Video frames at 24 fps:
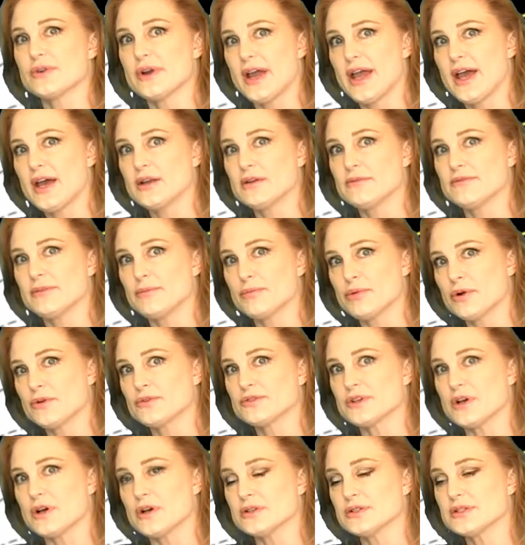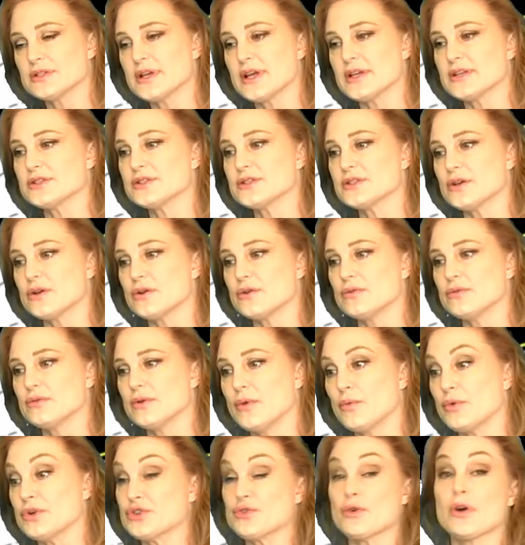are ahead of the protons, and so
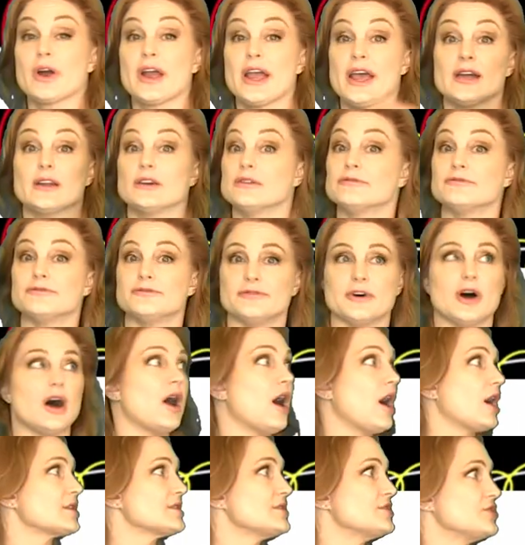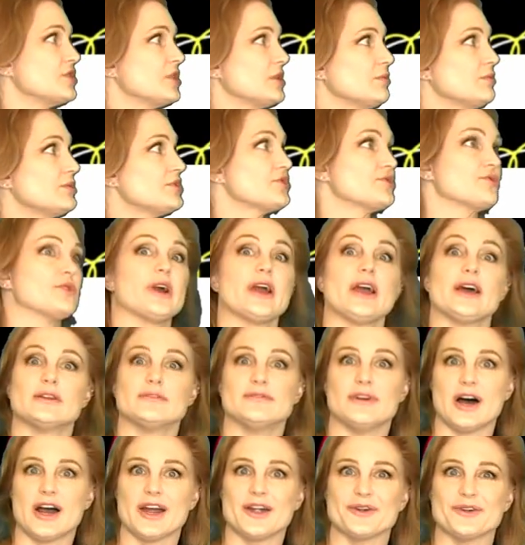which are ahead of oxygen, which are ahead
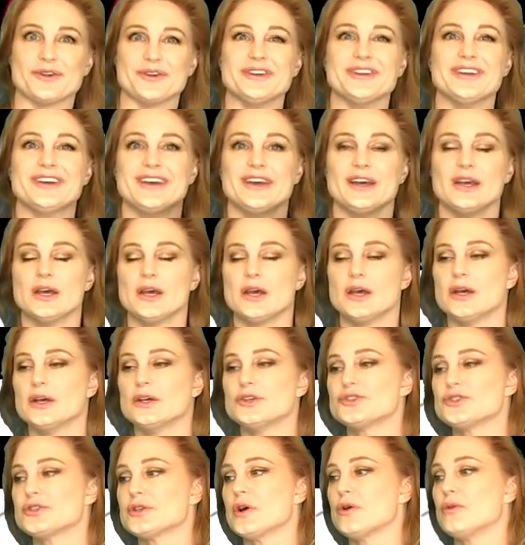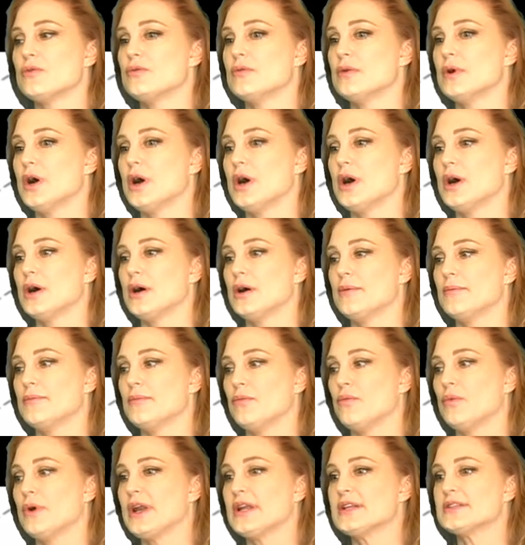of iron. So
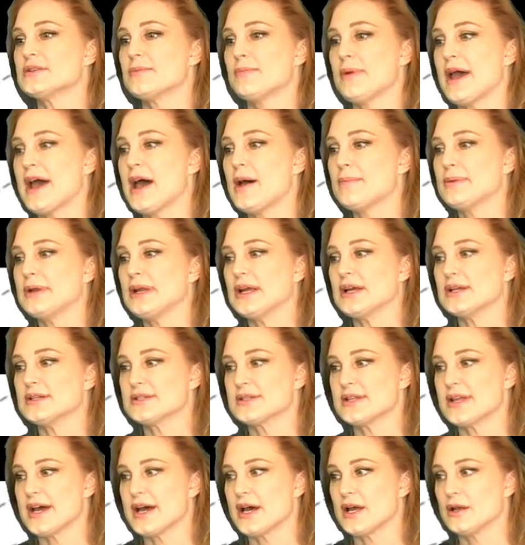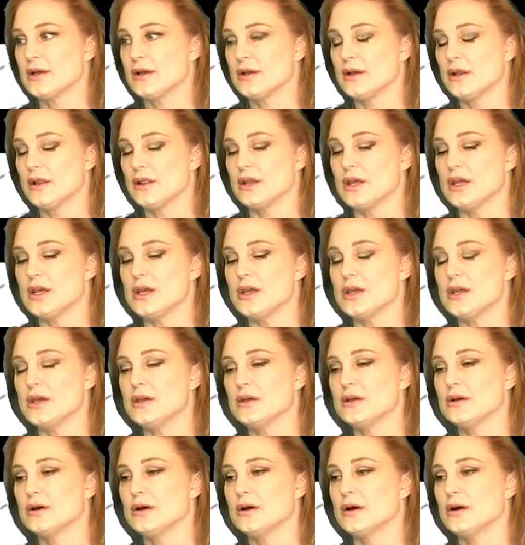what ends up happening is that the